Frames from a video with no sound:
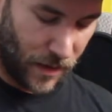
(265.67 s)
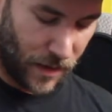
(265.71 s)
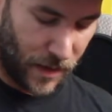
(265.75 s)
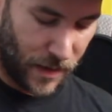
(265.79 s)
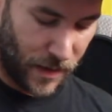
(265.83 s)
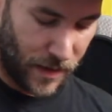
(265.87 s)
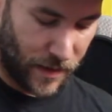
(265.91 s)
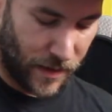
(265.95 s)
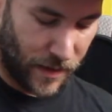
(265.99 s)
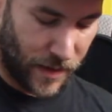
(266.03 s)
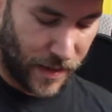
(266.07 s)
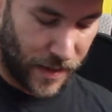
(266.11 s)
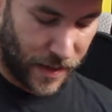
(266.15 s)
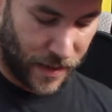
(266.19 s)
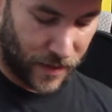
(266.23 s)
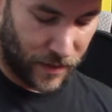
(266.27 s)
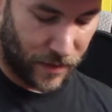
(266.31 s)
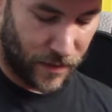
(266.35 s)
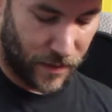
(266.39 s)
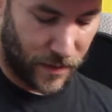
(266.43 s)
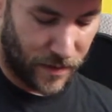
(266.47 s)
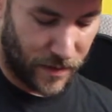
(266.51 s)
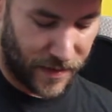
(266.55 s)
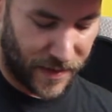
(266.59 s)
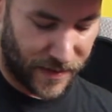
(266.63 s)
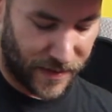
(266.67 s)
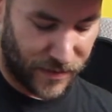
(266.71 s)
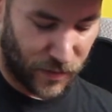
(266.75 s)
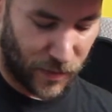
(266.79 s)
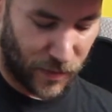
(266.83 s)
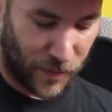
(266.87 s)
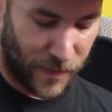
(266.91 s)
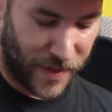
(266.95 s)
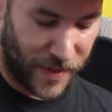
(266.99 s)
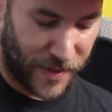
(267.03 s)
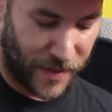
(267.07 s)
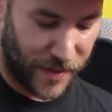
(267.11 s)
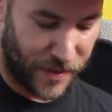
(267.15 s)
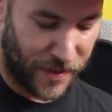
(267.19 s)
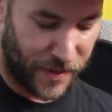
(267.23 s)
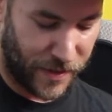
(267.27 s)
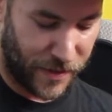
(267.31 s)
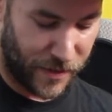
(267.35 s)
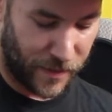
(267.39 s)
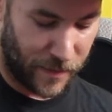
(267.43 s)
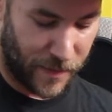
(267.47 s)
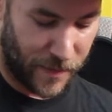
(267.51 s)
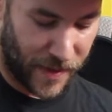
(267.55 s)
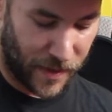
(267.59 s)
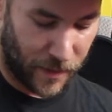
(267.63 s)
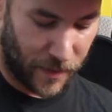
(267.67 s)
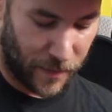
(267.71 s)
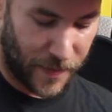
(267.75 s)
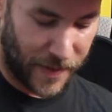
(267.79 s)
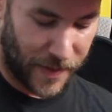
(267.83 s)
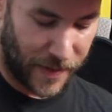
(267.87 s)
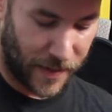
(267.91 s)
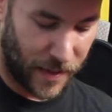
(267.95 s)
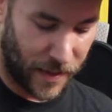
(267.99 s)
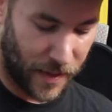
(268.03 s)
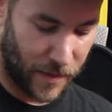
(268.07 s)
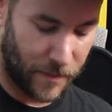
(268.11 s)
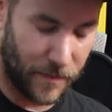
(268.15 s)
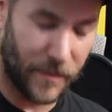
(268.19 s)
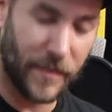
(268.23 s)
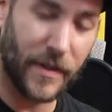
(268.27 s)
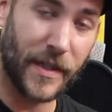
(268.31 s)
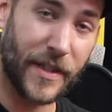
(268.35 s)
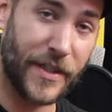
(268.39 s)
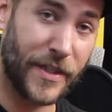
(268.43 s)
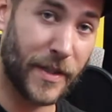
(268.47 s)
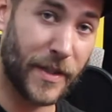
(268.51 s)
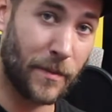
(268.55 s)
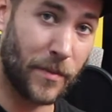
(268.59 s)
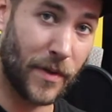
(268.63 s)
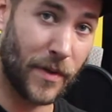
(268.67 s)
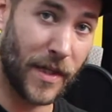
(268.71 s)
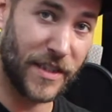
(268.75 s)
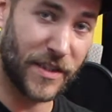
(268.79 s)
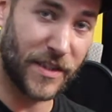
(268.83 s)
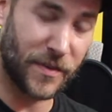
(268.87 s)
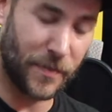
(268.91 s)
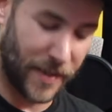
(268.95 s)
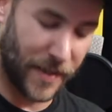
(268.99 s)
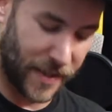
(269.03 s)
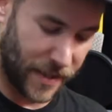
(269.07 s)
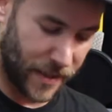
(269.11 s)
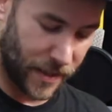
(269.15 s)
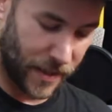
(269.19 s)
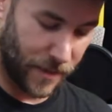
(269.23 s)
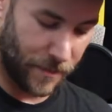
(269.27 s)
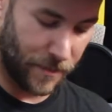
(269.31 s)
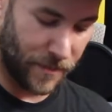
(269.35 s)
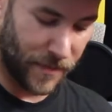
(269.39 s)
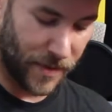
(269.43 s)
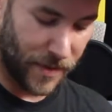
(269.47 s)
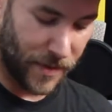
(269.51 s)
And then this will be your middle pickup and your bridge pickup.